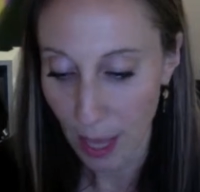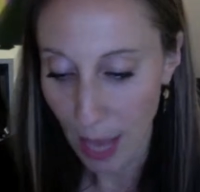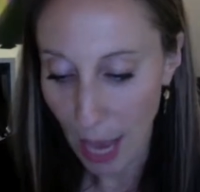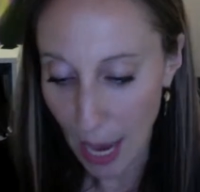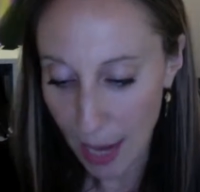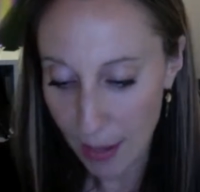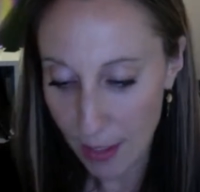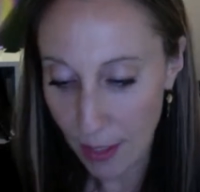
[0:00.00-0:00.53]

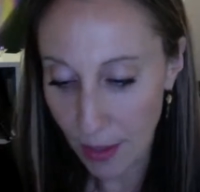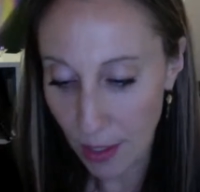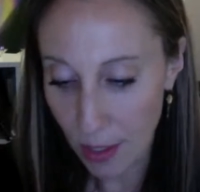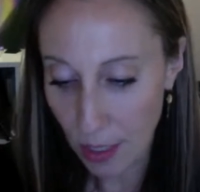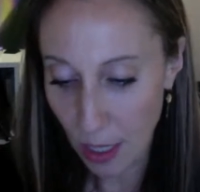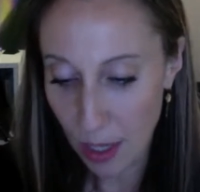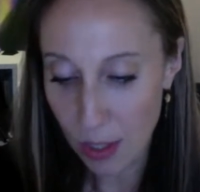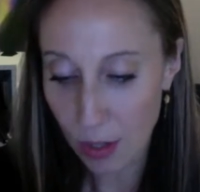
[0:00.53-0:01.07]
As in the
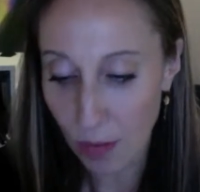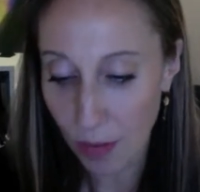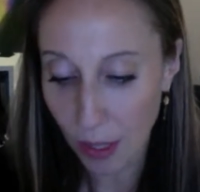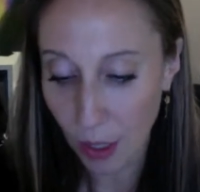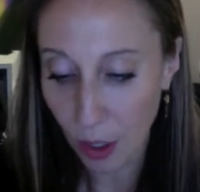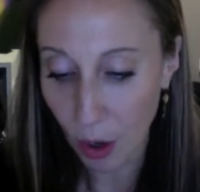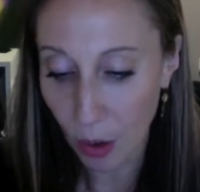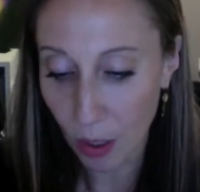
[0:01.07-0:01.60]
days of thy
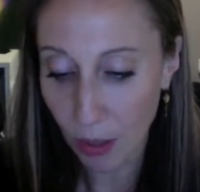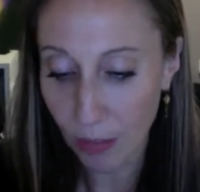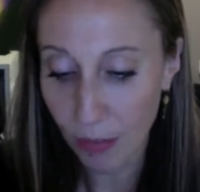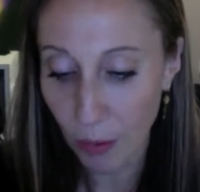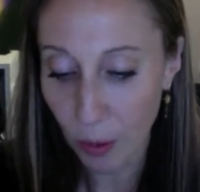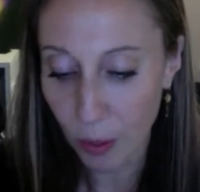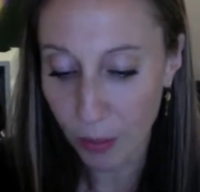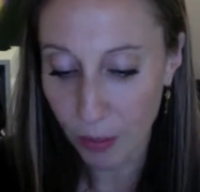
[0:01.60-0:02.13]
going
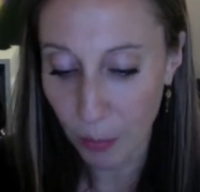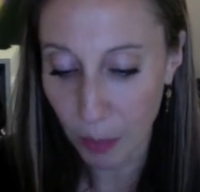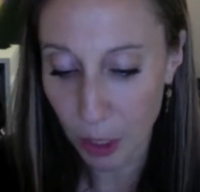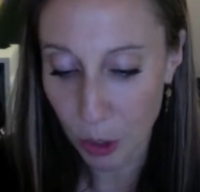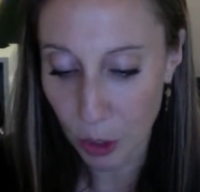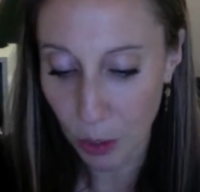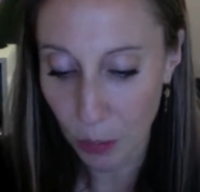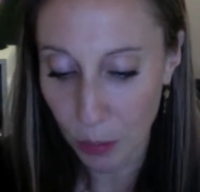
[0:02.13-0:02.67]
forth from
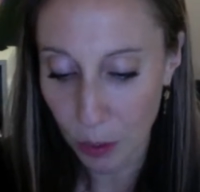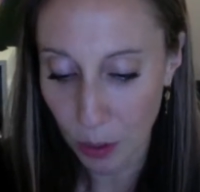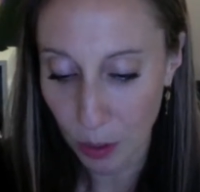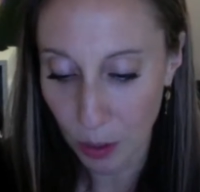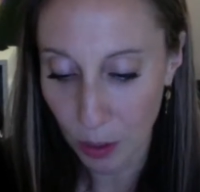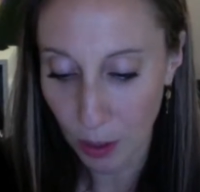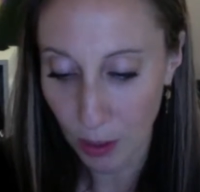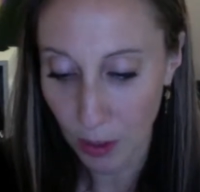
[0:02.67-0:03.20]
Egypt,
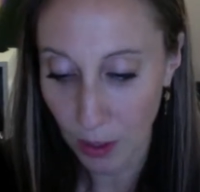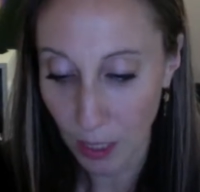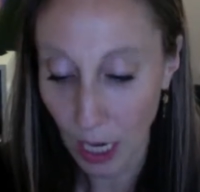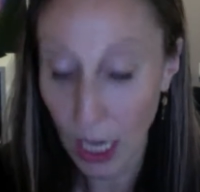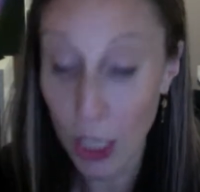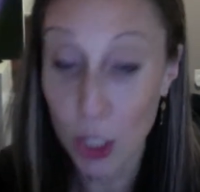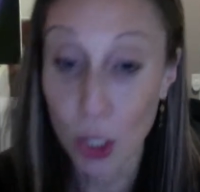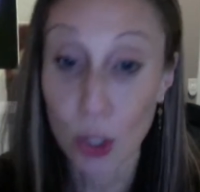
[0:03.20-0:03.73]

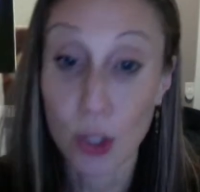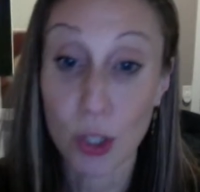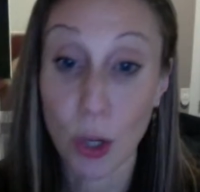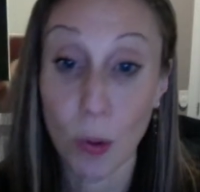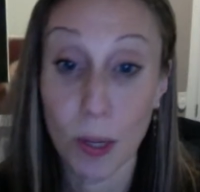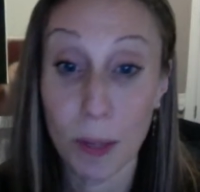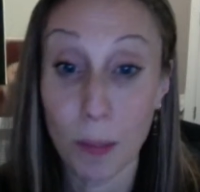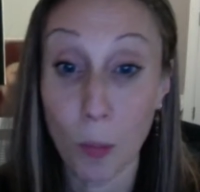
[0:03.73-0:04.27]
I shall show
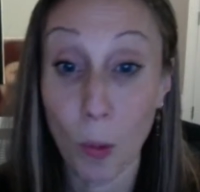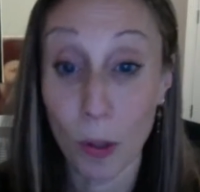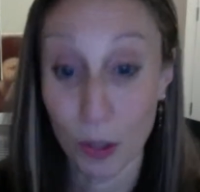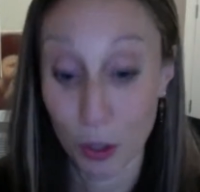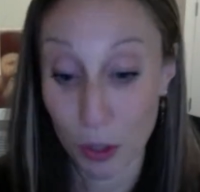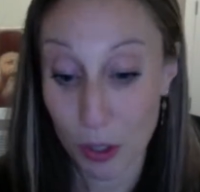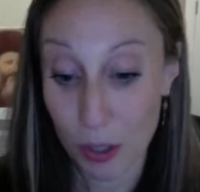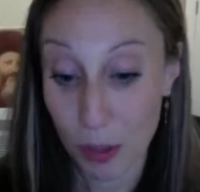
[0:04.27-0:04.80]
him
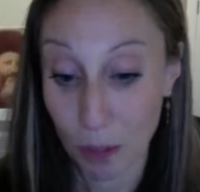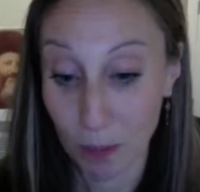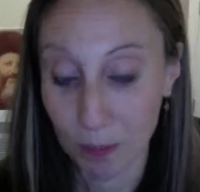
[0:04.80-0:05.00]
wonders.